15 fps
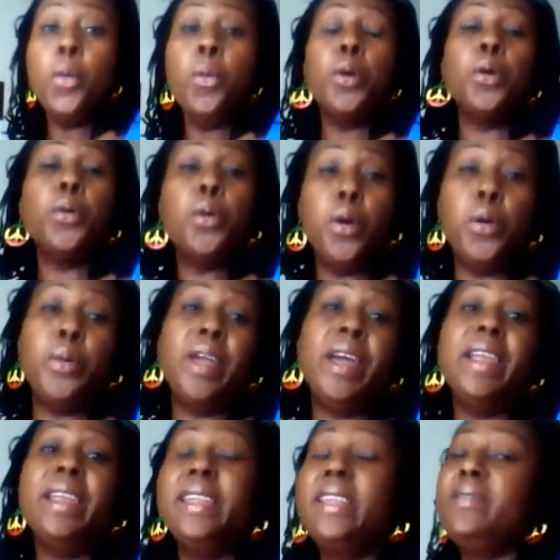We go away
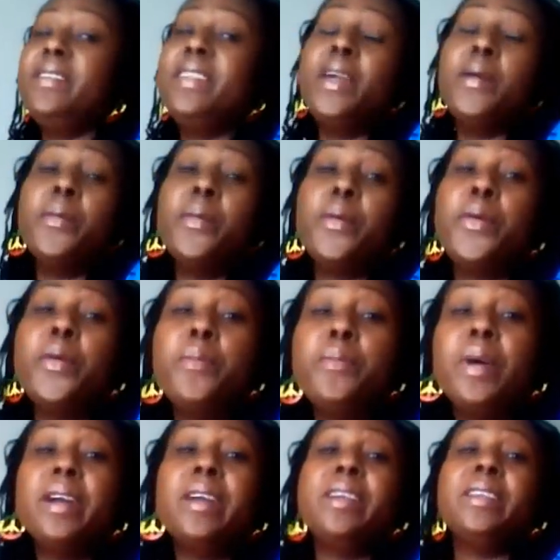and leave it, then we come
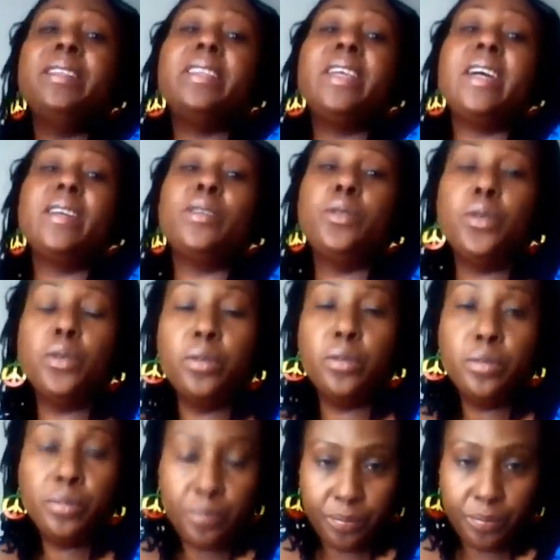back and start turn